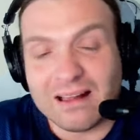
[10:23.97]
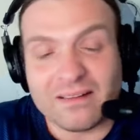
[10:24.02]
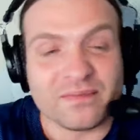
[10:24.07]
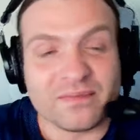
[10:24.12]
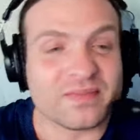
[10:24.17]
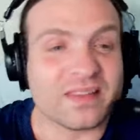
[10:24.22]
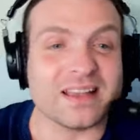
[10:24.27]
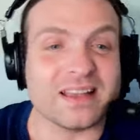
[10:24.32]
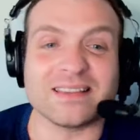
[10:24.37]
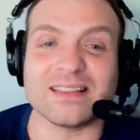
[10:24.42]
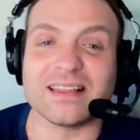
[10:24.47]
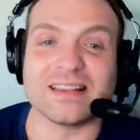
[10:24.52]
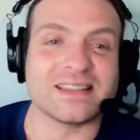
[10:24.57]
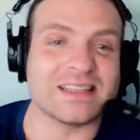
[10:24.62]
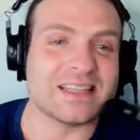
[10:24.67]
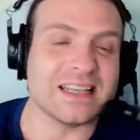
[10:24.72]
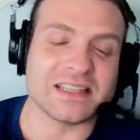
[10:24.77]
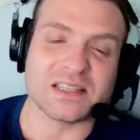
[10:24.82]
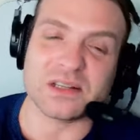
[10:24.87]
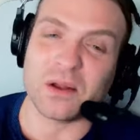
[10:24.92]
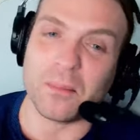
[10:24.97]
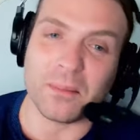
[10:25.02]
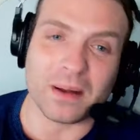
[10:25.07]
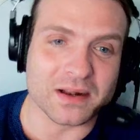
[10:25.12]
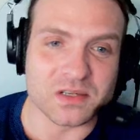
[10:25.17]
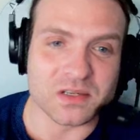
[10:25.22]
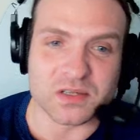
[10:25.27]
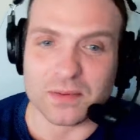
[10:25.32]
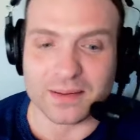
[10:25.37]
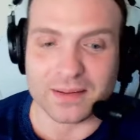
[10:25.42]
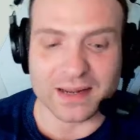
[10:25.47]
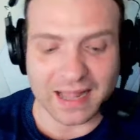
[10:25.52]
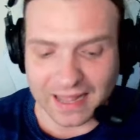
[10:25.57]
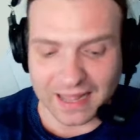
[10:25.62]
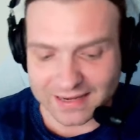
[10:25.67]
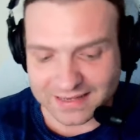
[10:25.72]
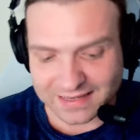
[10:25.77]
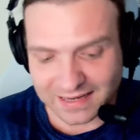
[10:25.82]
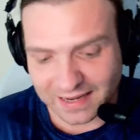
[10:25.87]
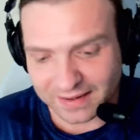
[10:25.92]
there's not much to be
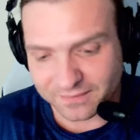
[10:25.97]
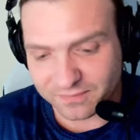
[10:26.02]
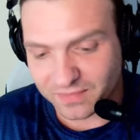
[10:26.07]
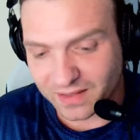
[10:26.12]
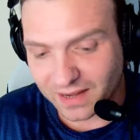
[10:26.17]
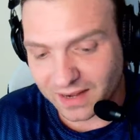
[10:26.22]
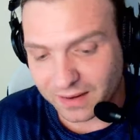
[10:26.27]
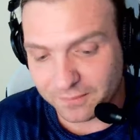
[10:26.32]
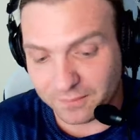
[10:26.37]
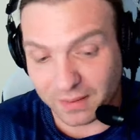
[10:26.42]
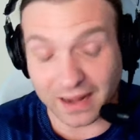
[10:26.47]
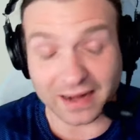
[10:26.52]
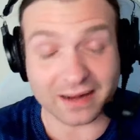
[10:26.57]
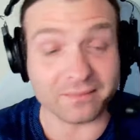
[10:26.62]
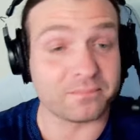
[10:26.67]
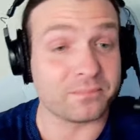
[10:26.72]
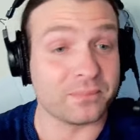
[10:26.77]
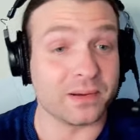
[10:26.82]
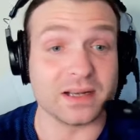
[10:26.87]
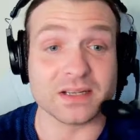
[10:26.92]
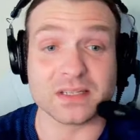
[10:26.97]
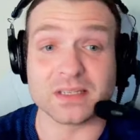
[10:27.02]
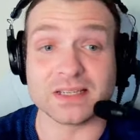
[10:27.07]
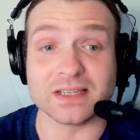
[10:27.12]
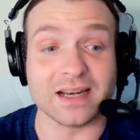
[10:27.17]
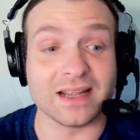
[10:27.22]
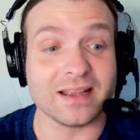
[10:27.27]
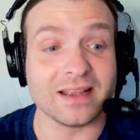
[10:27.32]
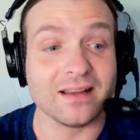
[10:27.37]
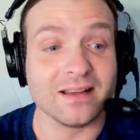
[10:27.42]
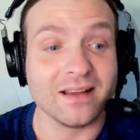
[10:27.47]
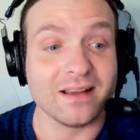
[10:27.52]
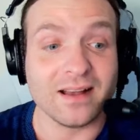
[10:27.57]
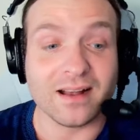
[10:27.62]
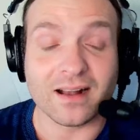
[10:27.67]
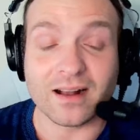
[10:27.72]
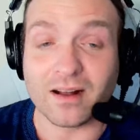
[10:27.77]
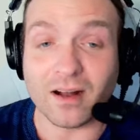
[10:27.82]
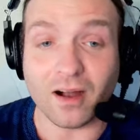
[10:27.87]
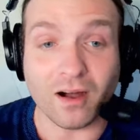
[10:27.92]
had here. I personally
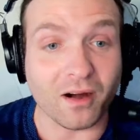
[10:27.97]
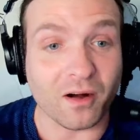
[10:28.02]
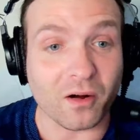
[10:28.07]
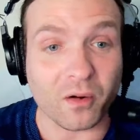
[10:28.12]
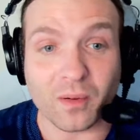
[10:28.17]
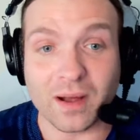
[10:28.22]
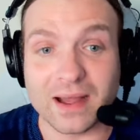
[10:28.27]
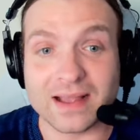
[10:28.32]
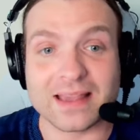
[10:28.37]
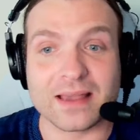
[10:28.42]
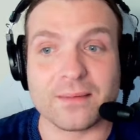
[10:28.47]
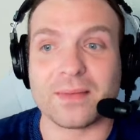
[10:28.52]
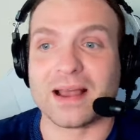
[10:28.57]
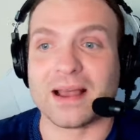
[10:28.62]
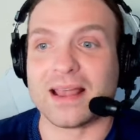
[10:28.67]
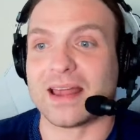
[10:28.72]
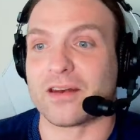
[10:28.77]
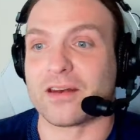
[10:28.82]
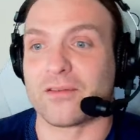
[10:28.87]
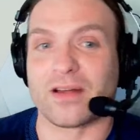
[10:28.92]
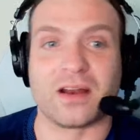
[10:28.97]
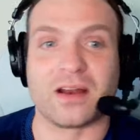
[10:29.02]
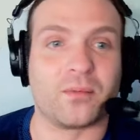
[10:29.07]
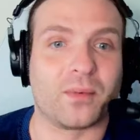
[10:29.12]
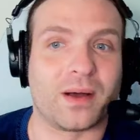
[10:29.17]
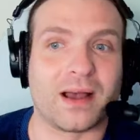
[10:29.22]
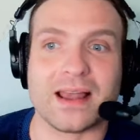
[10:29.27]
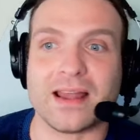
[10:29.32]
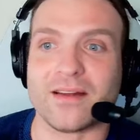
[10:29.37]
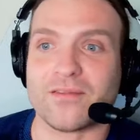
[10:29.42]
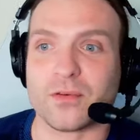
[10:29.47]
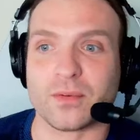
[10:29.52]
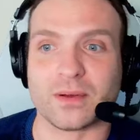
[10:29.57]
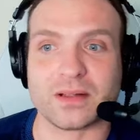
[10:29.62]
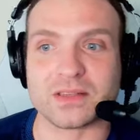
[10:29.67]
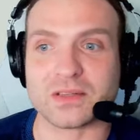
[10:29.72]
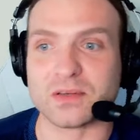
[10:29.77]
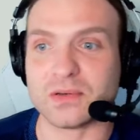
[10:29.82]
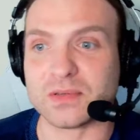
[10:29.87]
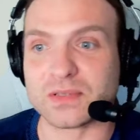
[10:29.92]
can't quite get my head around why
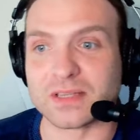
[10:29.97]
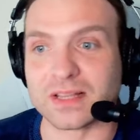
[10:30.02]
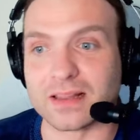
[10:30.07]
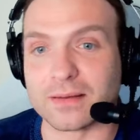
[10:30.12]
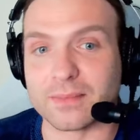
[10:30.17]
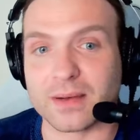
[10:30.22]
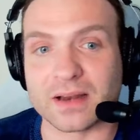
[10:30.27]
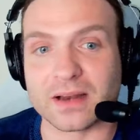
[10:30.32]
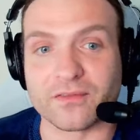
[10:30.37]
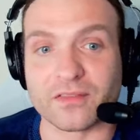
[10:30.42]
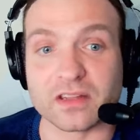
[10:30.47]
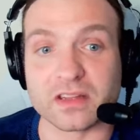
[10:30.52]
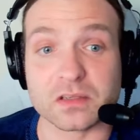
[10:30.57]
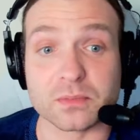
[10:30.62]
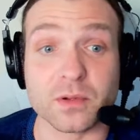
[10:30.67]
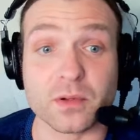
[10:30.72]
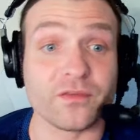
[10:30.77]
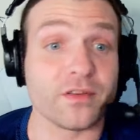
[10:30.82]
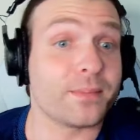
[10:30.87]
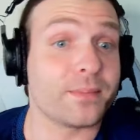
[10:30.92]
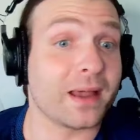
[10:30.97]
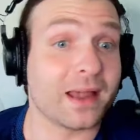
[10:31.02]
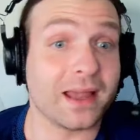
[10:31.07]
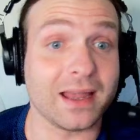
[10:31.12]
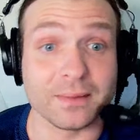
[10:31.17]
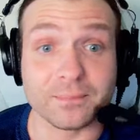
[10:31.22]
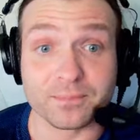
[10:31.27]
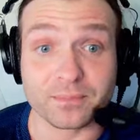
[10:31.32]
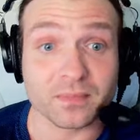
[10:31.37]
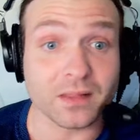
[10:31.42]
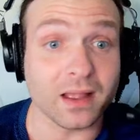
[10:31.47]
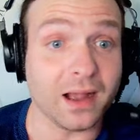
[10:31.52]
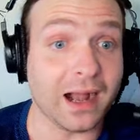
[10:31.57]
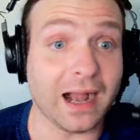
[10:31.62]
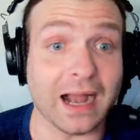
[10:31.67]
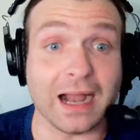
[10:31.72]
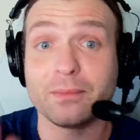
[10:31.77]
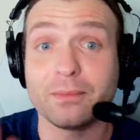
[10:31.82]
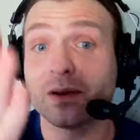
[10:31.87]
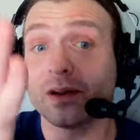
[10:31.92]
everyone's losing their mind for this movie. But hey,
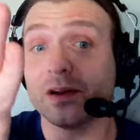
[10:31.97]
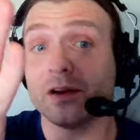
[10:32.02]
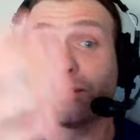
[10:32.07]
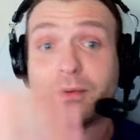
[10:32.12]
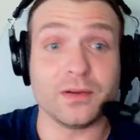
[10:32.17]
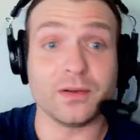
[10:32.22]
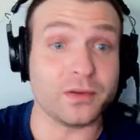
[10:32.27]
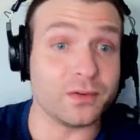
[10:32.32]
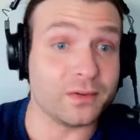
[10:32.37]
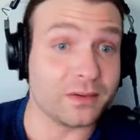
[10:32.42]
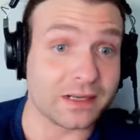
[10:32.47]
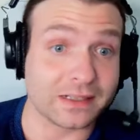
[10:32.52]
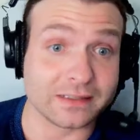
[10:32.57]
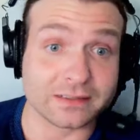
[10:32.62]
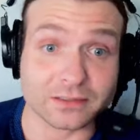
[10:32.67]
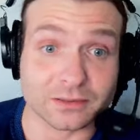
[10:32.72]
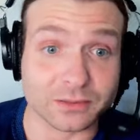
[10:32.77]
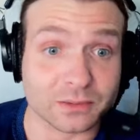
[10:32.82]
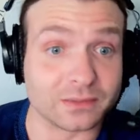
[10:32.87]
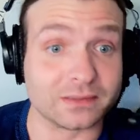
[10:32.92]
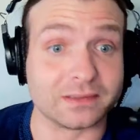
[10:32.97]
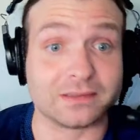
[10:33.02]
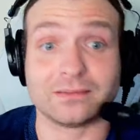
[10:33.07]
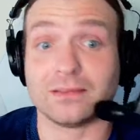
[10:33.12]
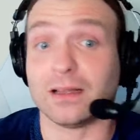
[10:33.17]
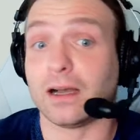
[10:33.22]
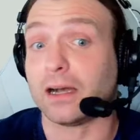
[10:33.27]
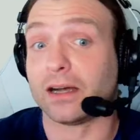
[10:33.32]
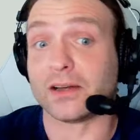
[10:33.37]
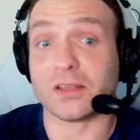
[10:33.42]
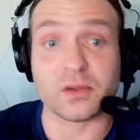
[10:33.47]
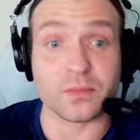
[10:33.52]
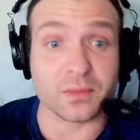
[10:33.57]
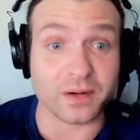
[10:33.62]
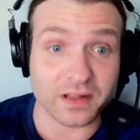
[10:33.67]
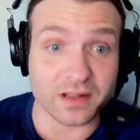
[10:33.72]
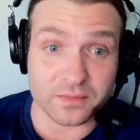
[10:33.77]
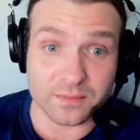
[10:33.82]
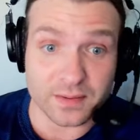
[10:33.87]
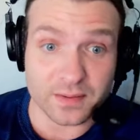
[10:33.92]
I want to know what you guys thought. Are you
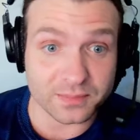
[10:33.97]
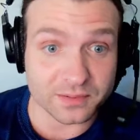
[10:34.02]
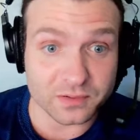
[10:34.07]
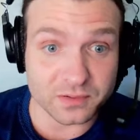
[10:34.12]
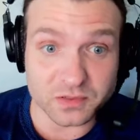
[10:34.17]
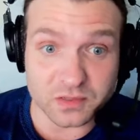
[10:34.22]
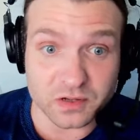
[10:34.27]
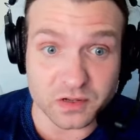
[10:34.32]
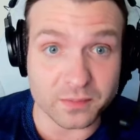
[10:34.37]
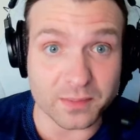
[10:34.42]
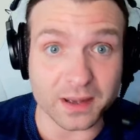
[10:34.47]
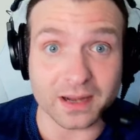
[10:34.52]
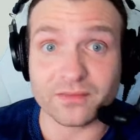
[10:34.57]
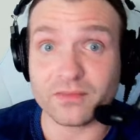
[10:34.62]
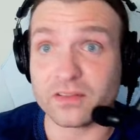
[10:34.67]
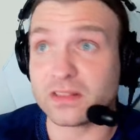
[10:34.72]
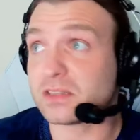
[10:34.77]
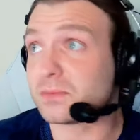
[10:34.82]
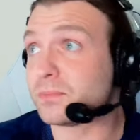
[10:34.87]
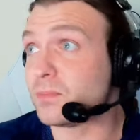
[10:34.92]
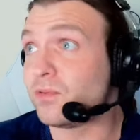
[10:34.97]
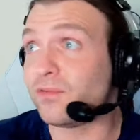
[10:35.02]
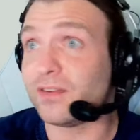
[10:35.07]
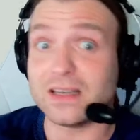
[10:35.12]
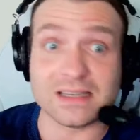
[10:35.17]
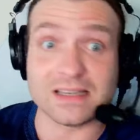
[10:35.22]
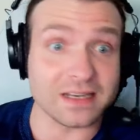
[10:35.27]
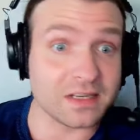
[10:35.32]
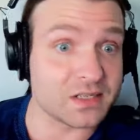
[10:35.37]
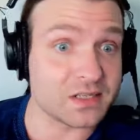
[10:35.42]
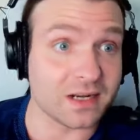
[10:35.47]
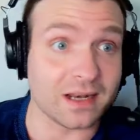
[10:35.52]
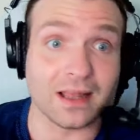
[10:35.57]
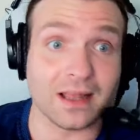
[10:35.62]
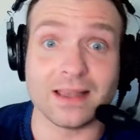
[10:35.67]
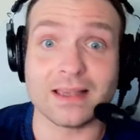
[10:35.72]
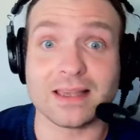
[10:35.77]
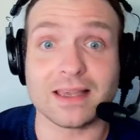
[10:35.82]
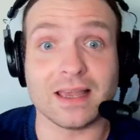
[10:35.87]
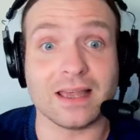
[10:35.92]
one of the people losing your mind for this movie? Did you
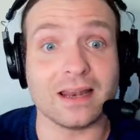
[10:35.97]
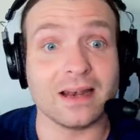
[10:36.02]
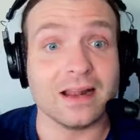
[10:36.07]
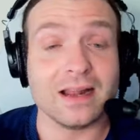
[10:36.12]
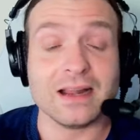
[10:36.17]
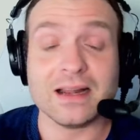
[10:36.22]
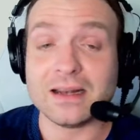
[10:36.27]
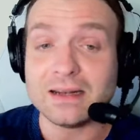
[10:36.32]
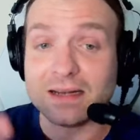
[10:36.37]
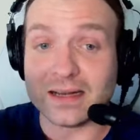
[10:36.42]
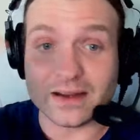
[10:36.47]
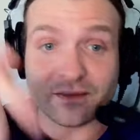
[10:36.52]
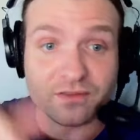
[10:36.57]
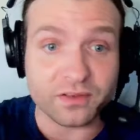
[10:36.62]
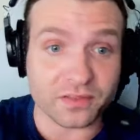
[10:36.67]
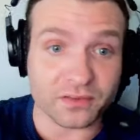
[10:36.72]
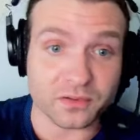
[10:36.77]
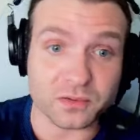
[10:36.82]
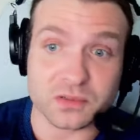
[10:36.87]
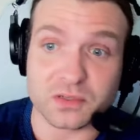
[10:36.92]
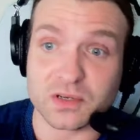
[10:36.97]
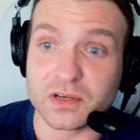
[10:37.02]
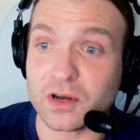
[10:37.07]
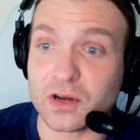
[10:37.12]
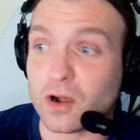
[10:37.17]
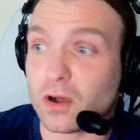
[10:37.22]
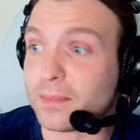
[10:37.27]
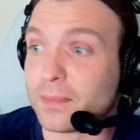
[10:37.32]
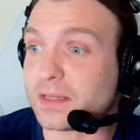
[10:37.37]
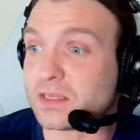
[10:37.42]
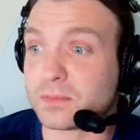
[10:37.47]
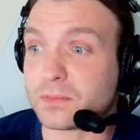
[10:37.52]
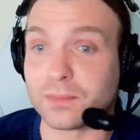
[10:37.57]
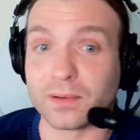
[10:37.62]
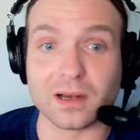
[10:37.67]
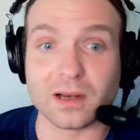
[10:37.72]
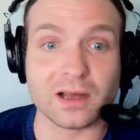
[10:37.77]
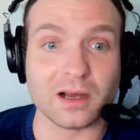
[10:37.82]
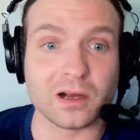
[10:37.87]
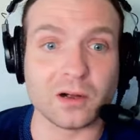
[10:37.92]
like it? Leave your thoughts in your comments
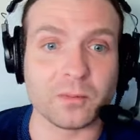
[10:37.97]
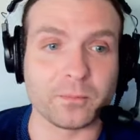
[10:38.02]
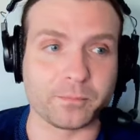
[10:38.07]
below.